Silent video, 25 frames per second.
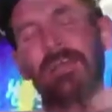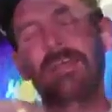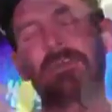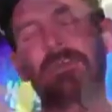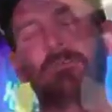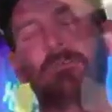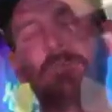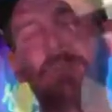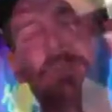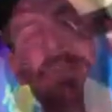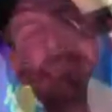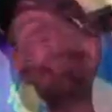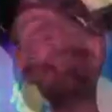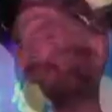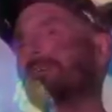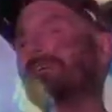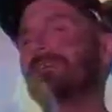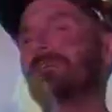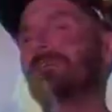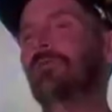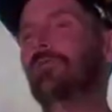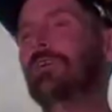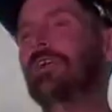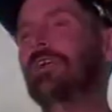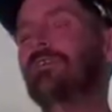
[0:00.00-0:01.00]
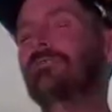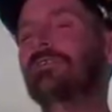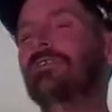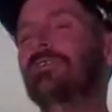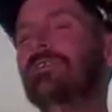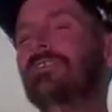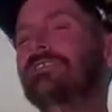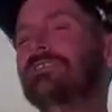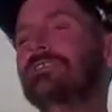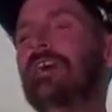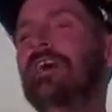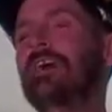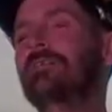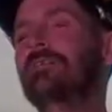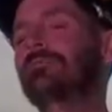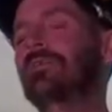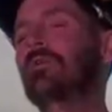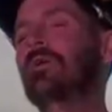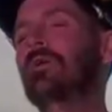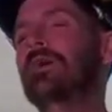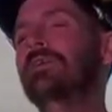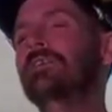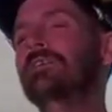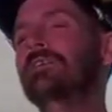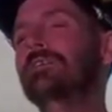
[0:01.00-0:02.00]
Whatever it is, I have no
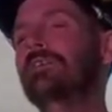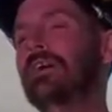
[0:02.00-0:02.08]
idea.